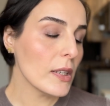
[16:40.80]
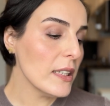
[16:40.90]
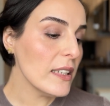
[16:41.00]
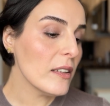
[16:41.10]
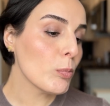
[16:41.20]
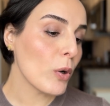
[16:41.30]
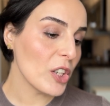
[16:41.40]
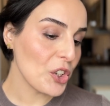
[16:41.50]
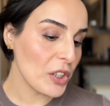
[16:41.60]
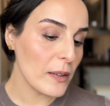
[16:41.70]
These
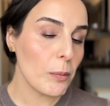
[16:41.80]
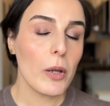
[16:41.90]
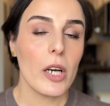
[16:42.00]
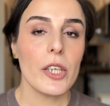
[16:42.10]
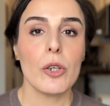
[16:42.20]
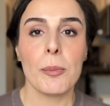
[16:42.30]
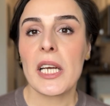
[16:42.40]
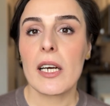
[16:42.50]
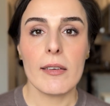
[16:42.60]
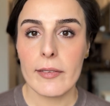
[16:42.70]
brushes apply your
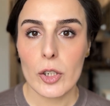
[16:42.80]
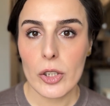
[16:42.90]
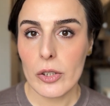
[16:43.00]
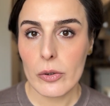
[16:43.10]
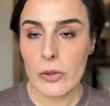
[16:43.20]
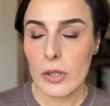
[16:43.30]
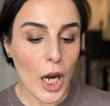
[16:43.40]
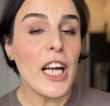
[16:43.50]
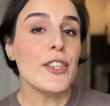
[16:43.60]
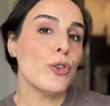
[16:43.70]
makeup for you.
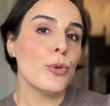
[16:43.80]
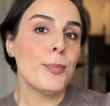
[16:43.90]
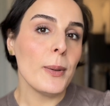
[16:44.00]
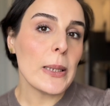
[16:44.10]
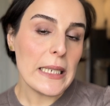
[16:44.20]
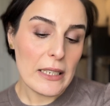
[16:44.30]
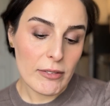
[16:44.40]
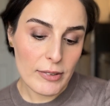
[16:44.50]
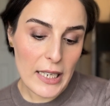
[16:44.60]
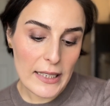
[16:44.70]
I do
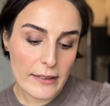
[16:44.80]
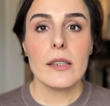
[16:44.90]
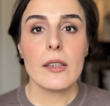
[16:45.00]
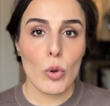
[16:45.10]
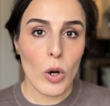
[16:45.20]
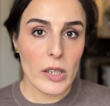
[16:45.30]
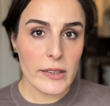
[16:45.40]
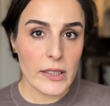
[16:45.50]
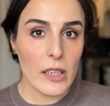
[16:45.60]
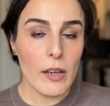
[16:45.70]
believe that the
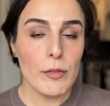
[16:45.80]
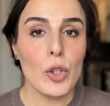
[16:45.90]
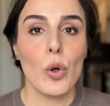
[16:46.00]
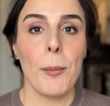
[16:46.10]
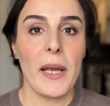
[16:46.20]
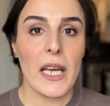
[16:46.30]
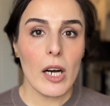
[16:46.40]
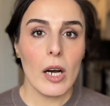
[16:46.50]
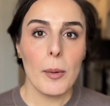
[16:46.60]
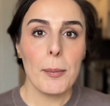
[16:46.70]
quality of your
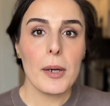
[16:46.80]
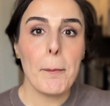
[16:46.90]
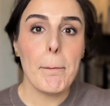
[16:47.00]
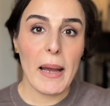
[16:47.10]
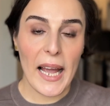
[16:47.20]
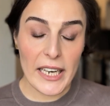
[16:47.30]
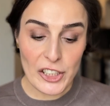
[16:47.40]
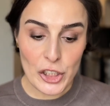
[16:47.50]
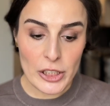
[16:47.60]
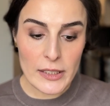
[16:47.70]
makeup
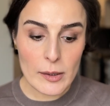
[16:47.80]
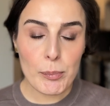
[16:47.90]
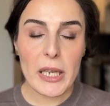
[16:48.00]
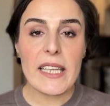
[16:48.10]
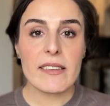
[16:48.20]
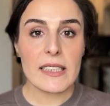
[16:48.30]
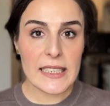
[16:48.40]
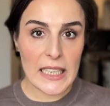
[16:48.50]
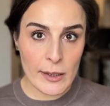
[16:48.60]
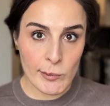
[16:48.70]
matters, but at the
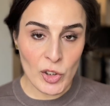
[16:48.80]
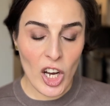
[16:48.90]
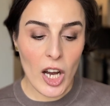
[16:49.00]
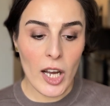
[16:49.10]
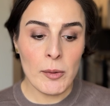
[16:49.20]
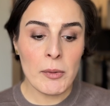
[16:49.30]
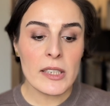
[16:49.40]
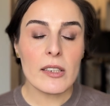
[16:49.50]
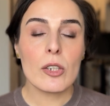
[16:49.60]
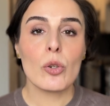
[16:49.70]
same time,
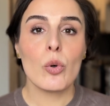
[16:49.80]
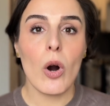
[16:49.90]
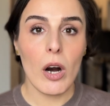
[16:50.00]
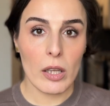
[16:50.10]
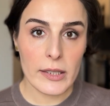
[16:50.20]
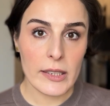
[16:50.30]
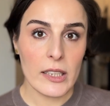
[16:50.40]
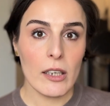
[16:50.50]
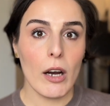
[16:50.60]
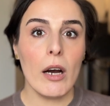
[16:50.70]
the
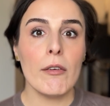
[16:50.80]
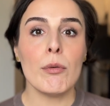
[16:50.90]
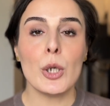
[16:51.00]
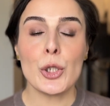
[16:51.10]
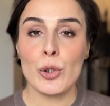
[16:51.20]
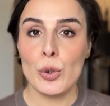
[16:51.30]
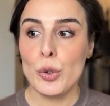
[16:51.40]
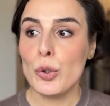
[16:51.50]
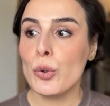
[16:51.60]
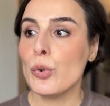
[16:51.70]
quality of what you
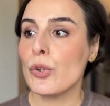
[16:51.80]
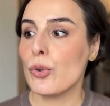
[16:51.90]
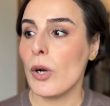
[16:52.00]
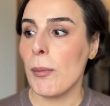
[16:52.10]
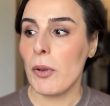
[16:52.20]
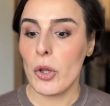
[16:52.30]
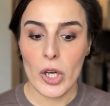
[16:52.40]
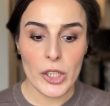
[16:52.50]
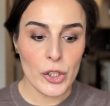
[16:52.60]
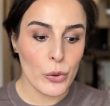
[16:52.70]
use to
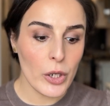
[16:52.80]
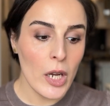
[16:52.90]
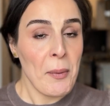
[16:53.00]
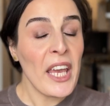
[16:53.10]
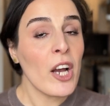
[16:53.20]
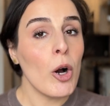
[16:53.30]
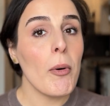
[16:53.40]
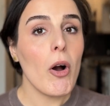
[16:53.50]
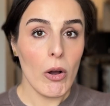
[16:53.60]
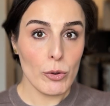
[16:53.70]
apply your
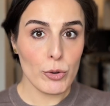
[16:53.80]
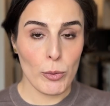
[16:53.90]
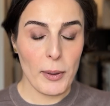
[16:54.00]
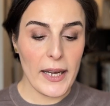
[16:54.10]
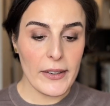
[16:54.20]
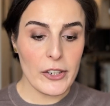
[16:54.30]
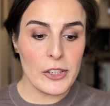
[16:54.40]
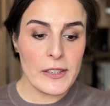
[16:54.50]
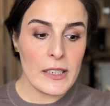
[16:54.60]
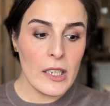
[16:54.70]
makeup also
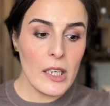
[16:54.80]
matters.